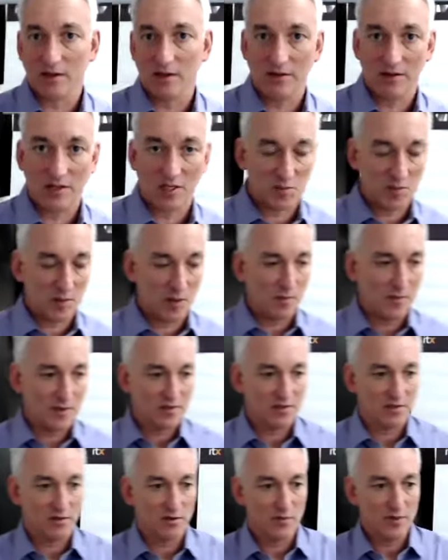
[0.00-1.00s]
and the experiments
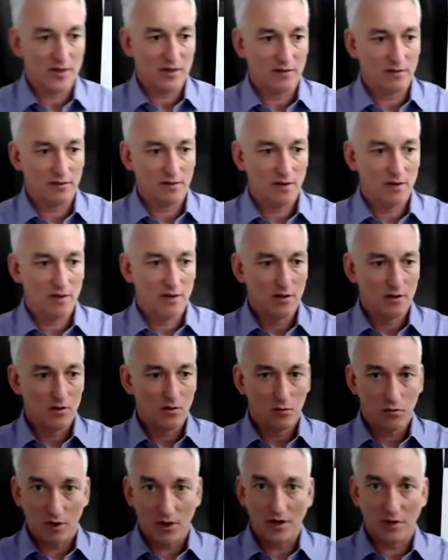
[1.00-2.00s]
that are being
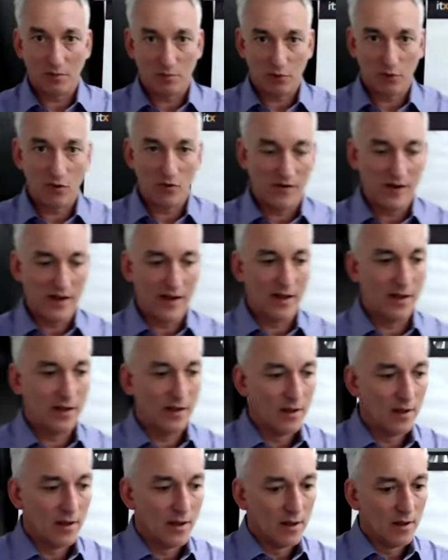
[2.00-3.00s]
run to prove it.
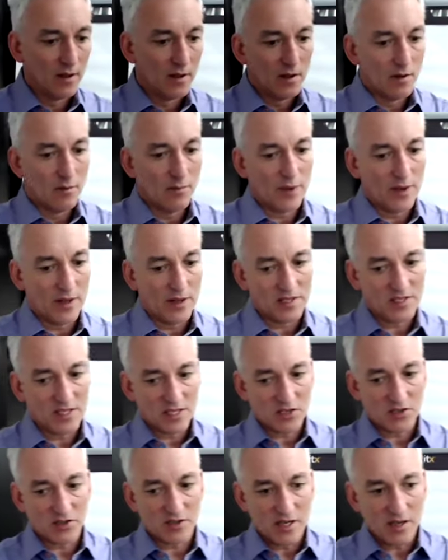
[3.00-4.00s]
But
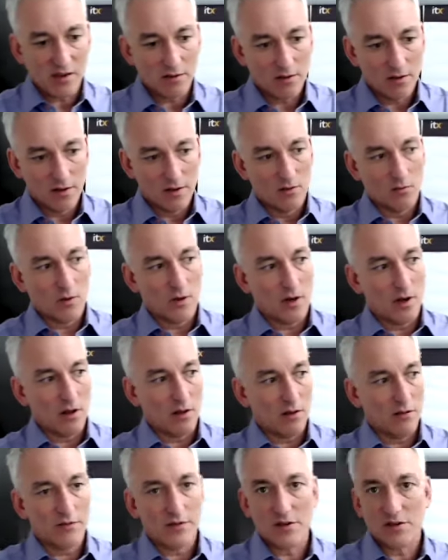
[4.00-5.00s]
essentially, what all
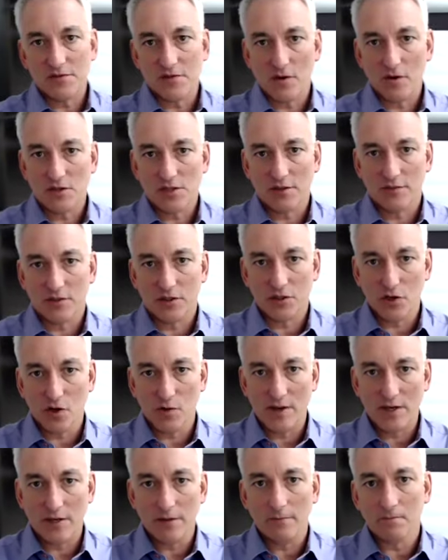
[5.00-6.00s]
of these folks have
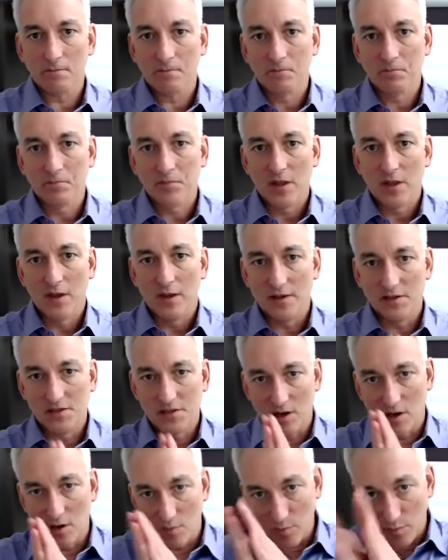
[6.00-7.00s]
determined is that
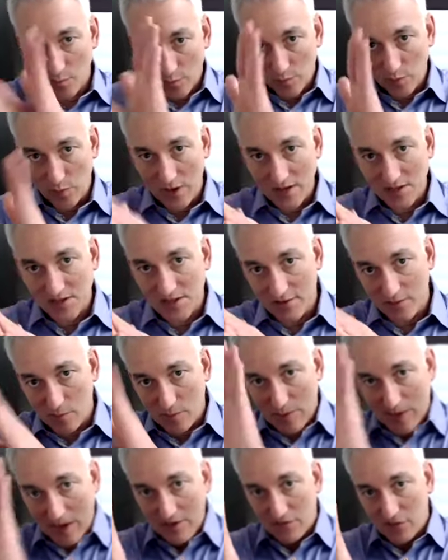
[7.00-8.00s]
our brains have a
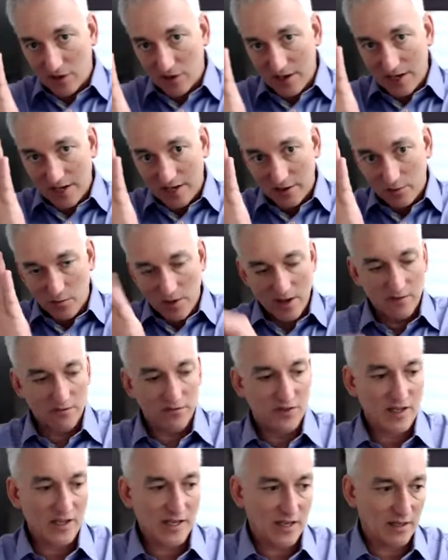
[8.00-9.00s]
bifurcated way of
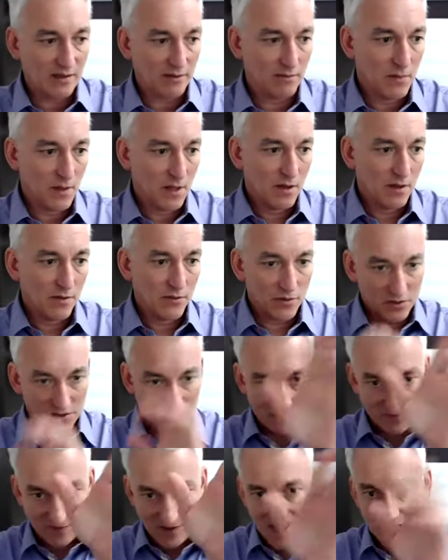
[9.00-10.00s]
thinking. There's
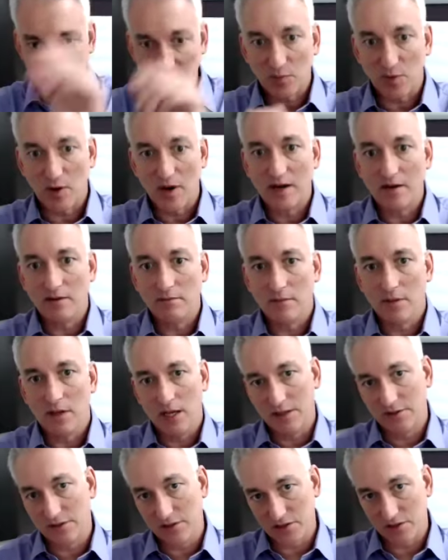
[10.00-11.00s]
the fast brain
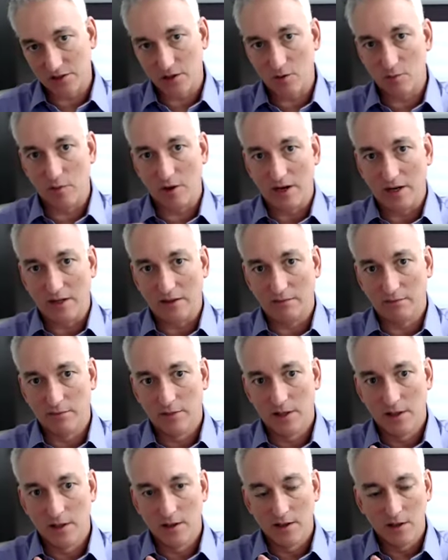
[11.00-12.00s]
and the slow brain.
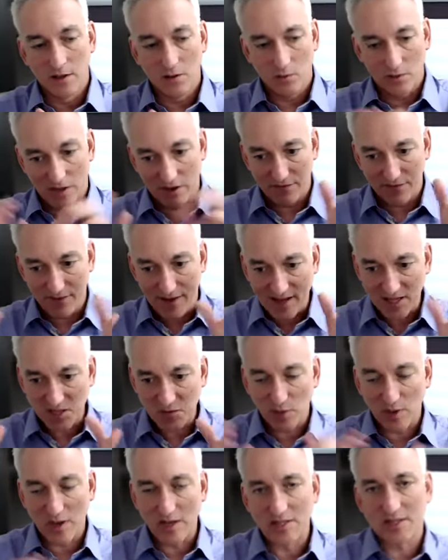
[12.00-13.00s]
When our fast
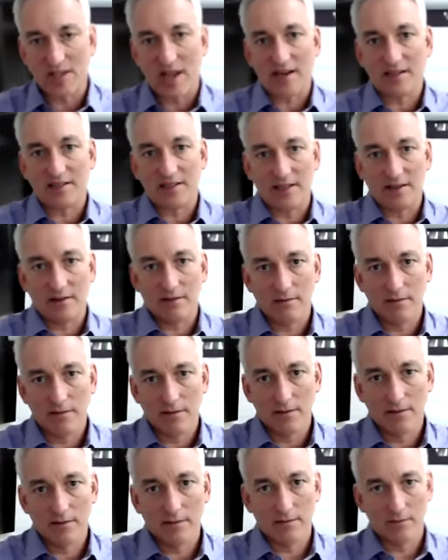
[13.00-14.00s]
brain is acting,
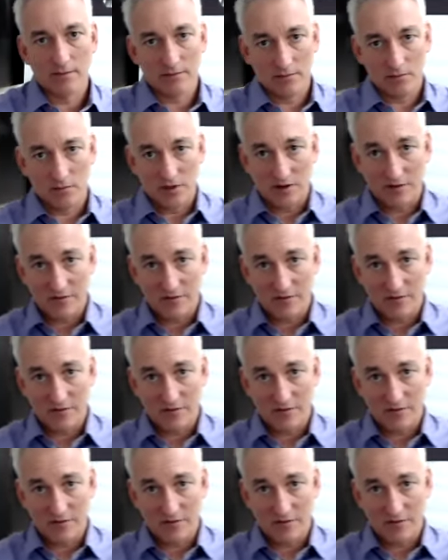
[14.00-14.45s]
we